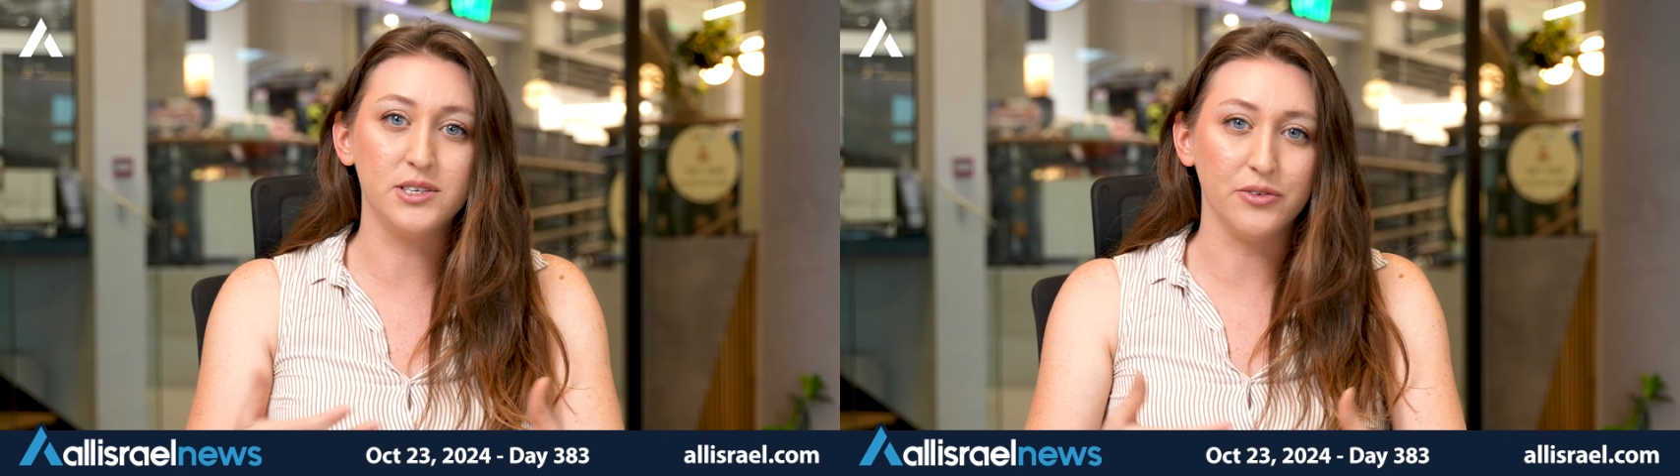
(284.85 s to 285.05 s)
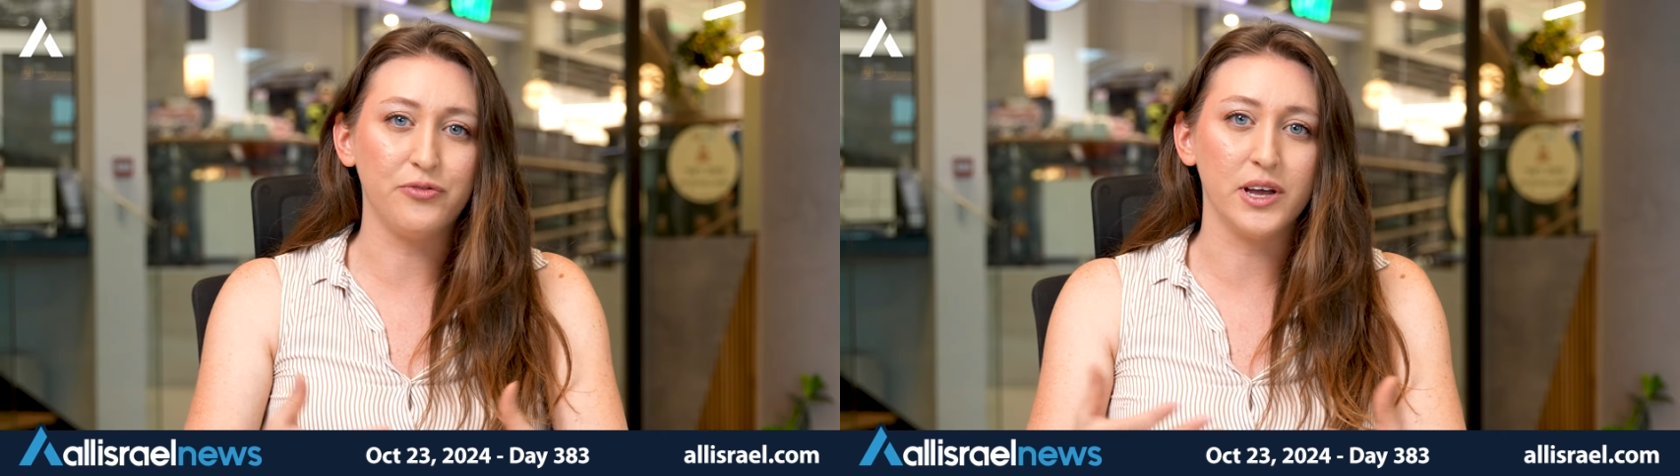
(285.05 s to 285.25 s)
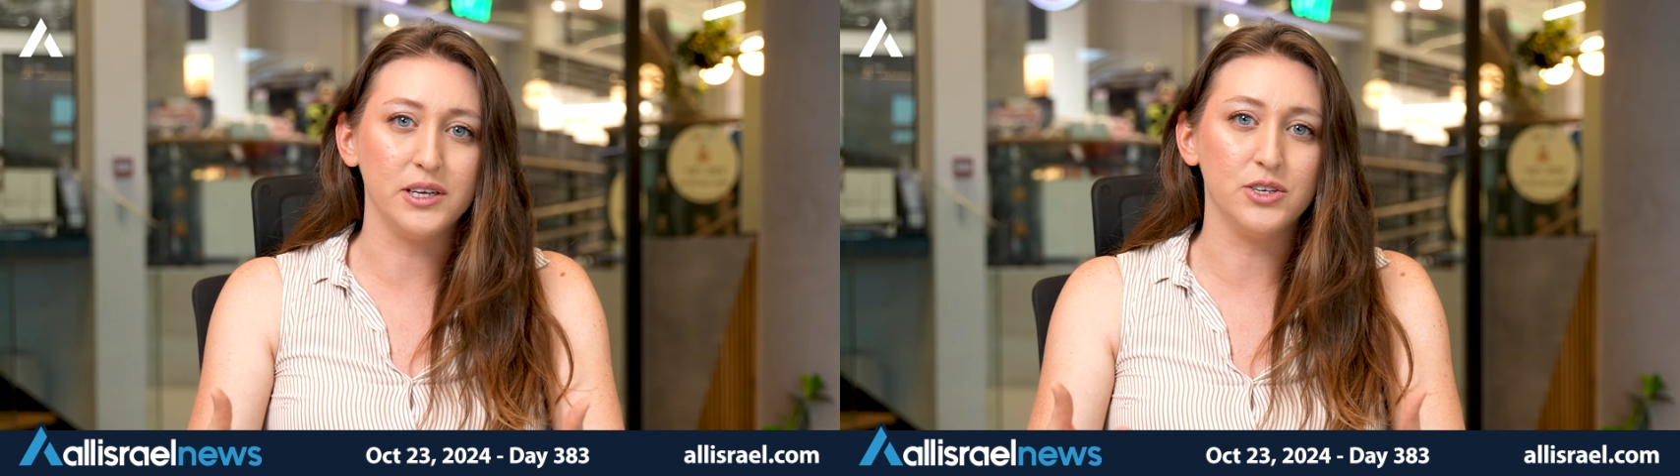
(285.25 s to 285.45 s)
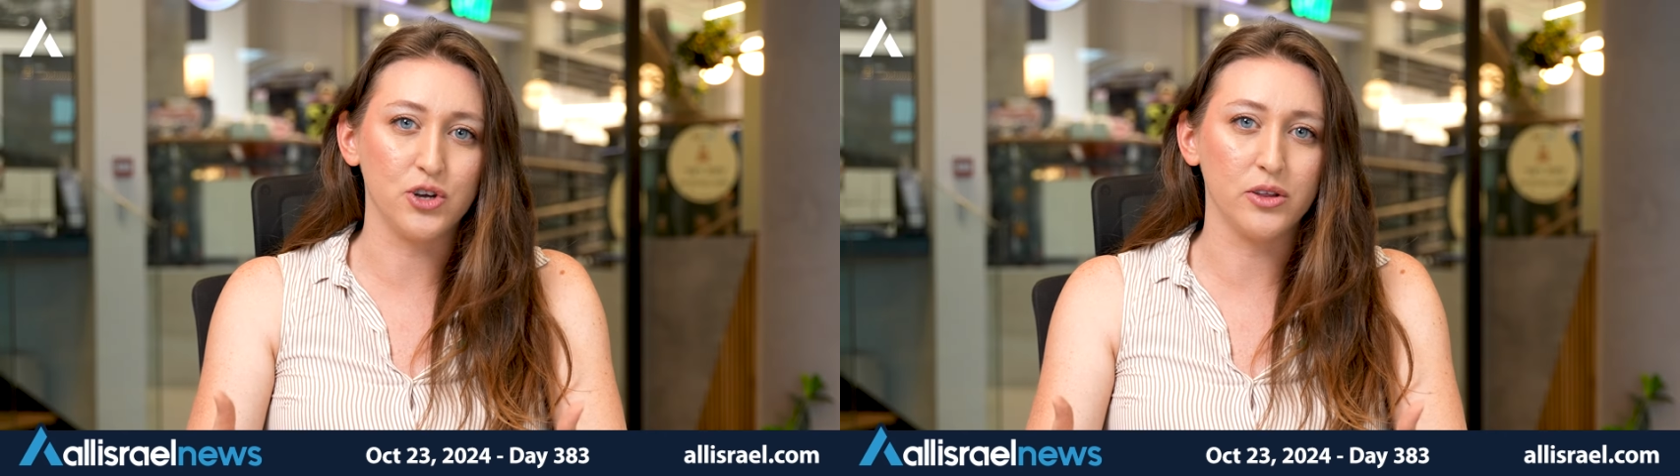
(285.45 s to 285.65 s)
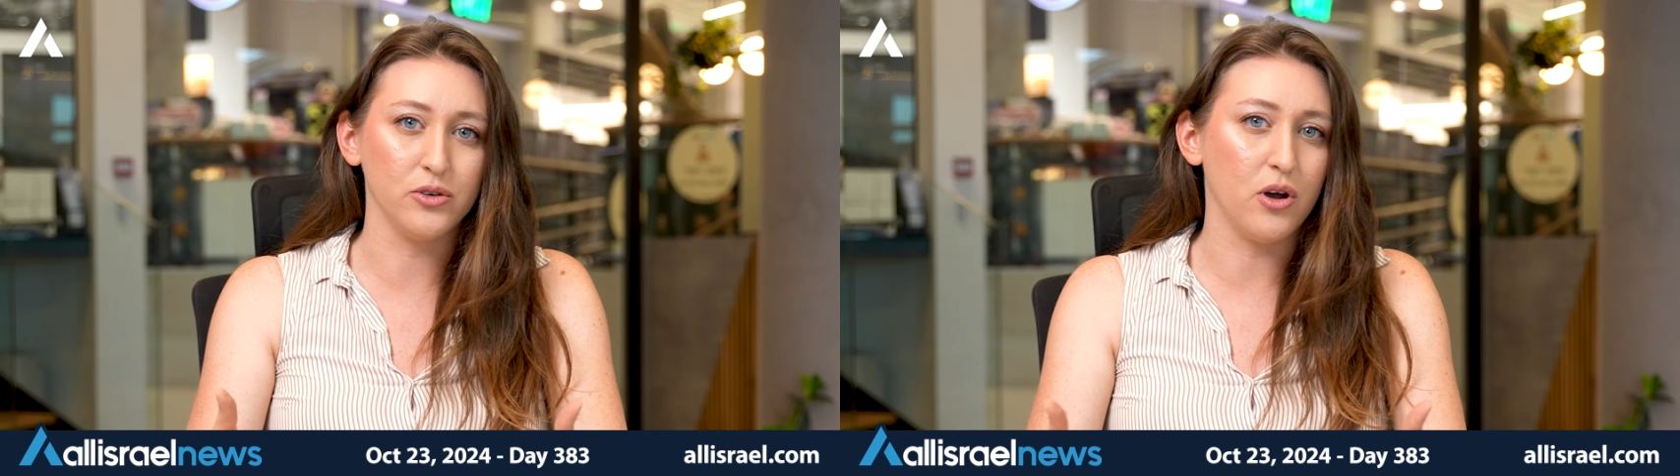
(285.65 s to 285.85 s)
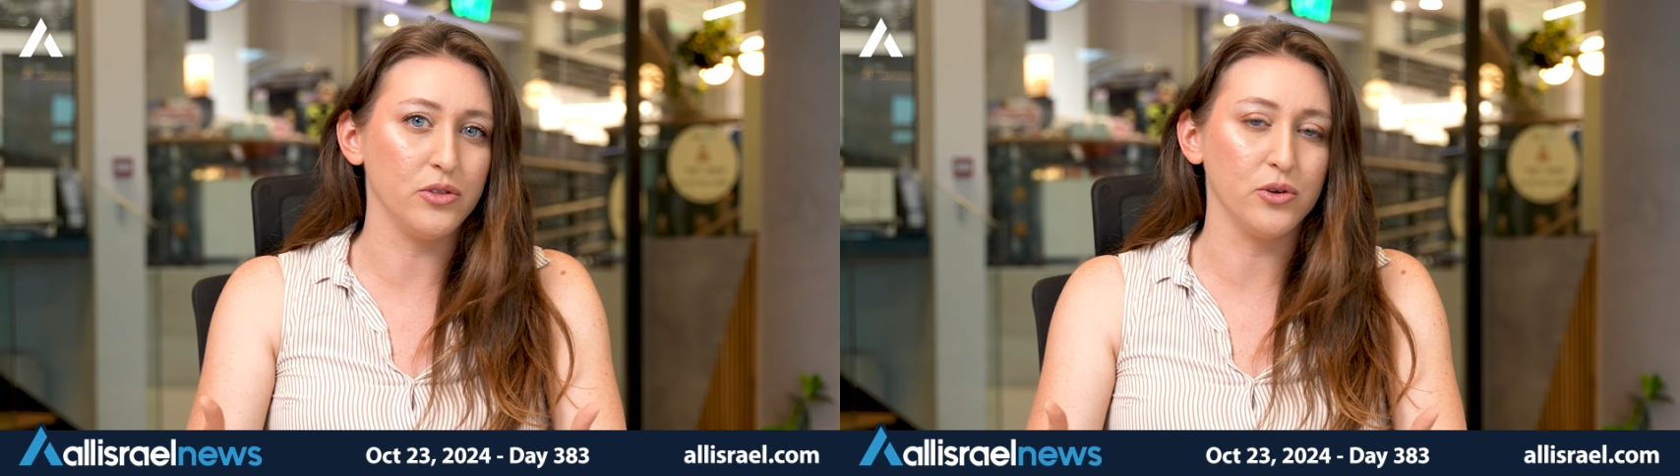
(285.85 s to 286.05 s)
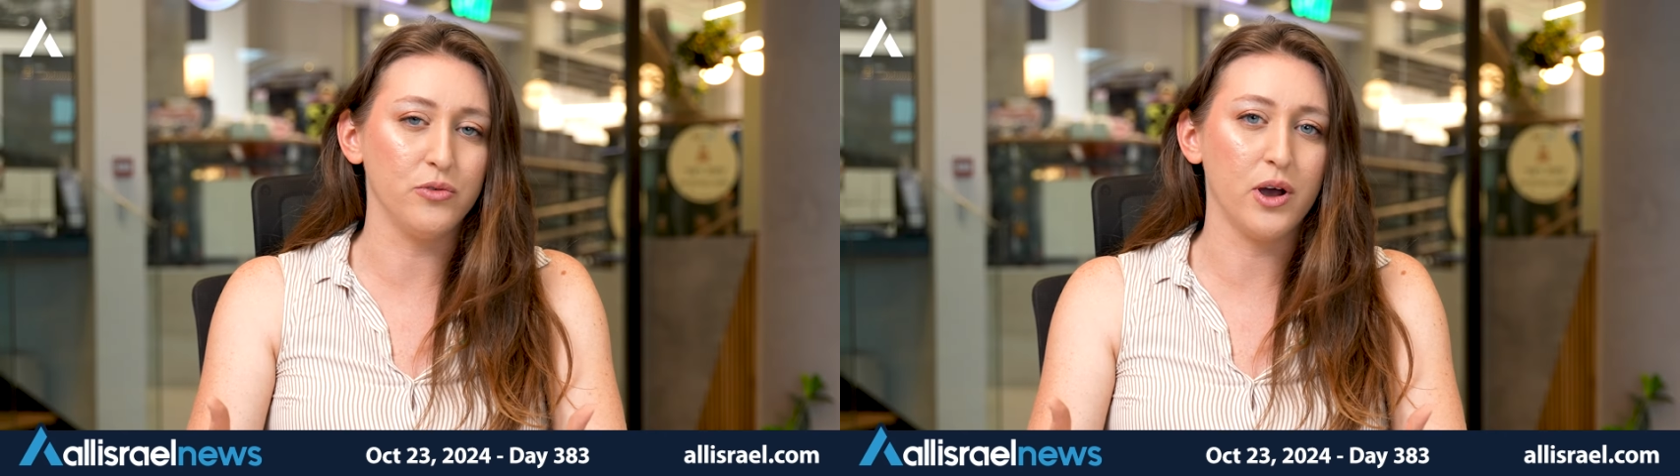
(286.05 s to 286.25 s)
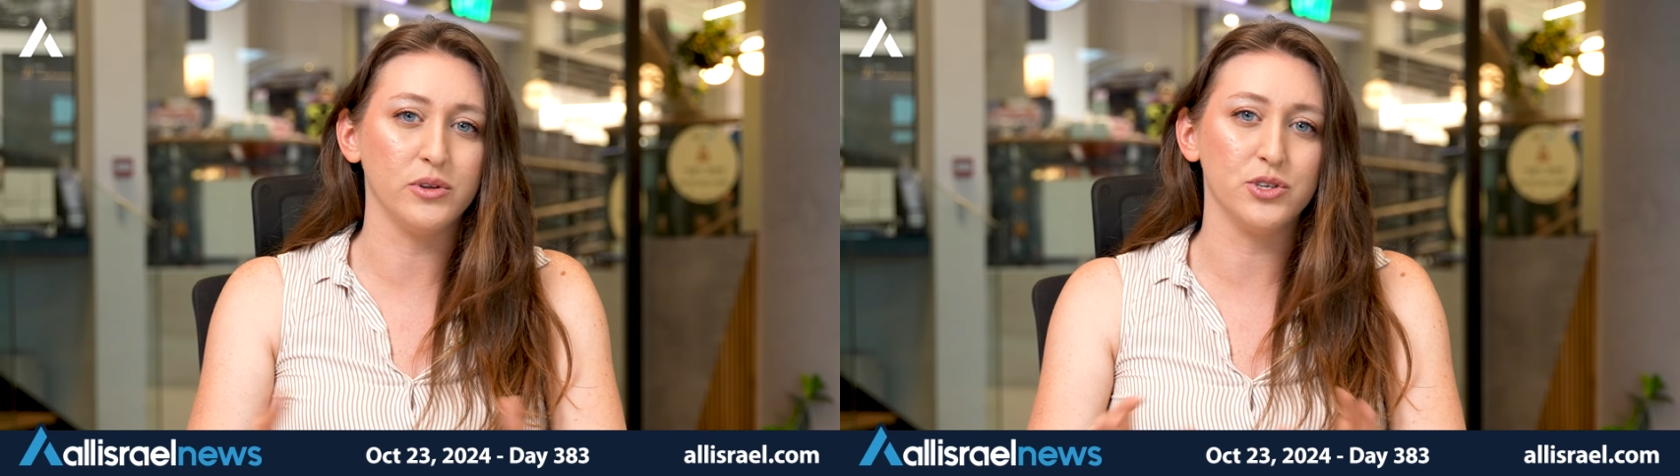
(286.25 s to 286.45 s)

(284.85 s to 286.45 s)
defend each other on the ground.